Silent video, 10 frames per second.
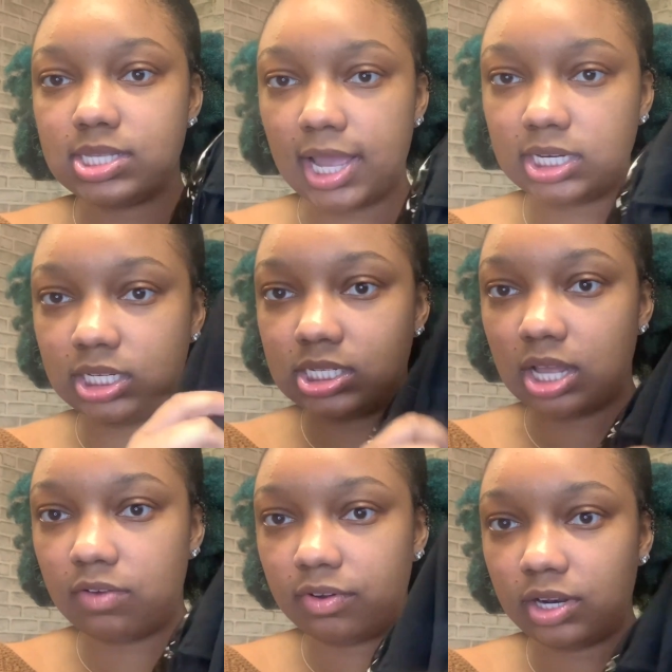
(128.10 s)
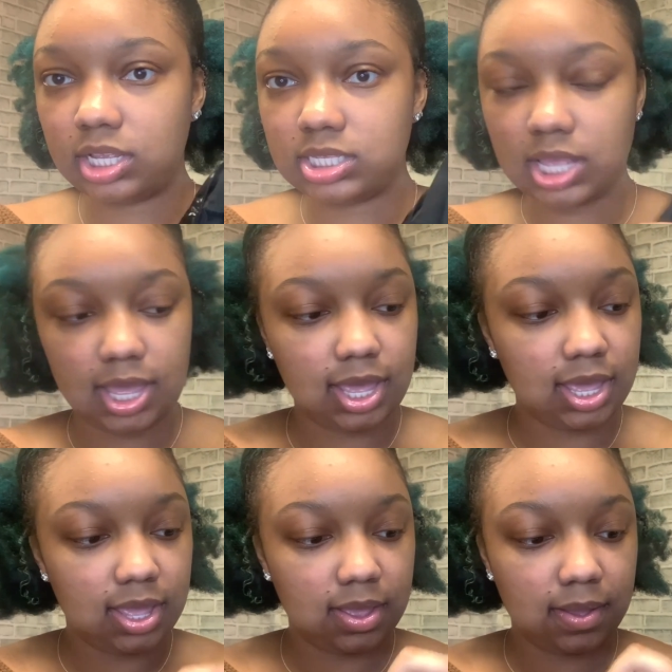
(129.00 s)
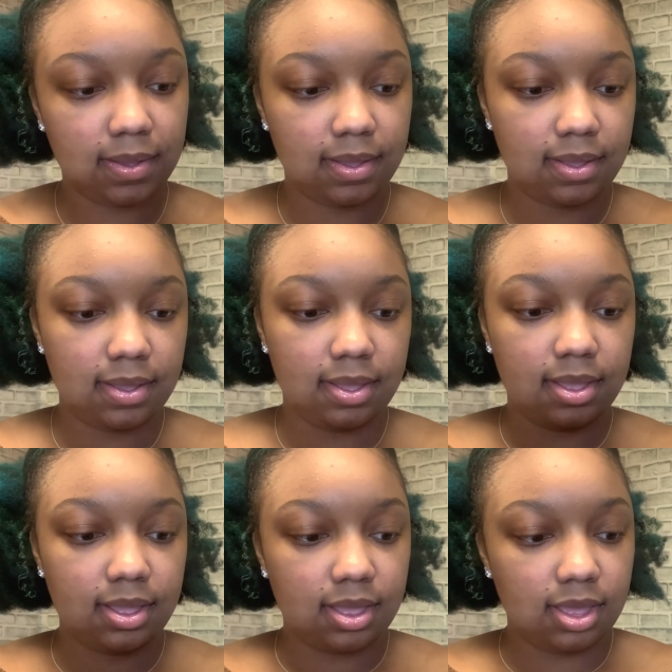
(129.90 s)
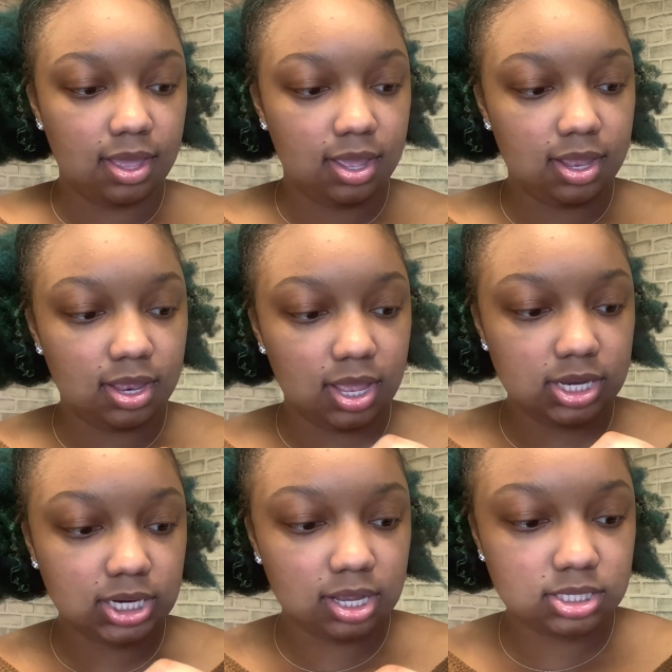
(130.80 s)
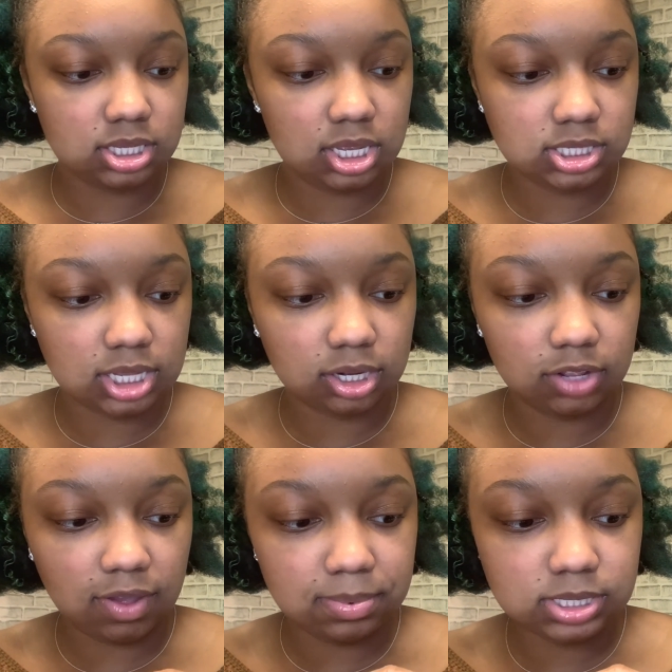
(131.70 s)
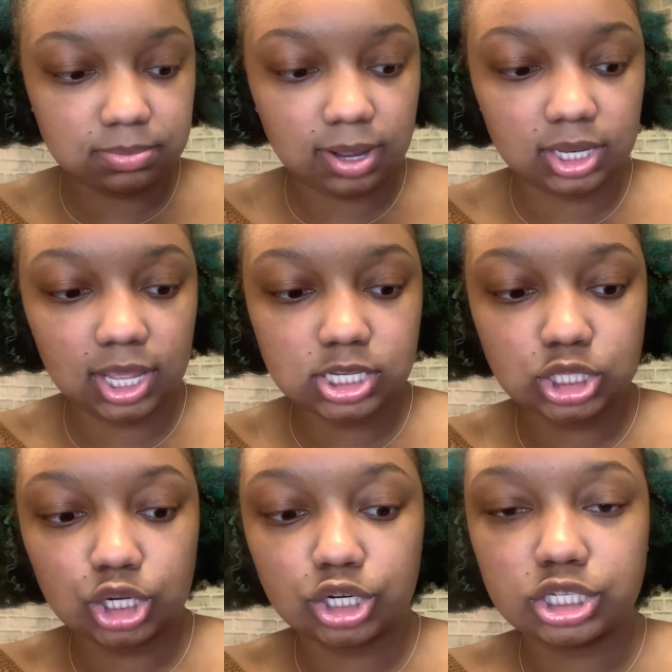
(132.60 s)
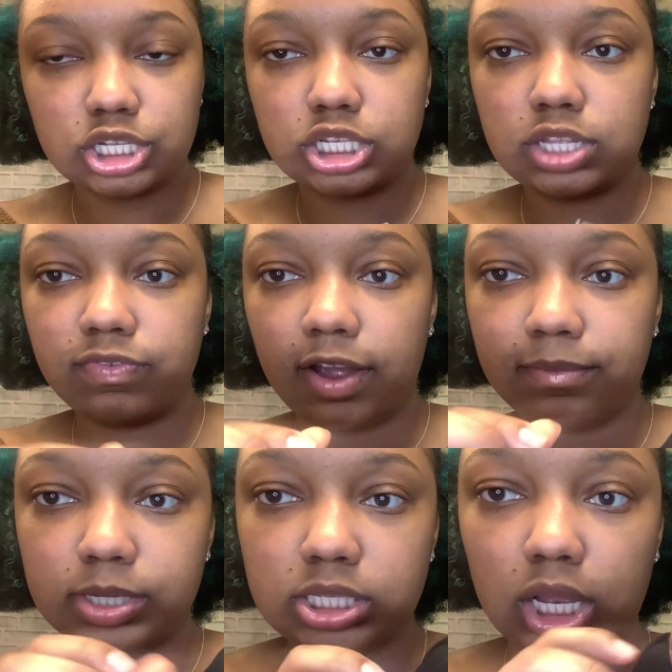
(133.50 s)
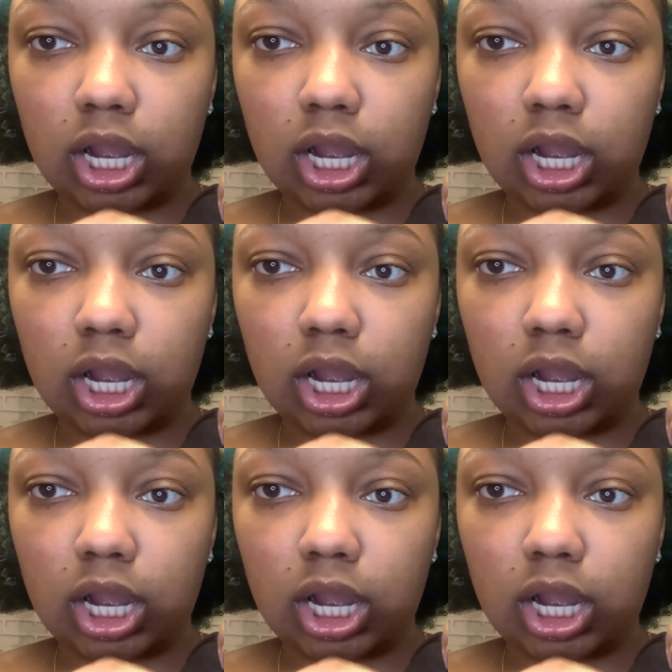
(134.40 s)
actually soft on the inside. And as y'all see, it's like 35% polyester, 65%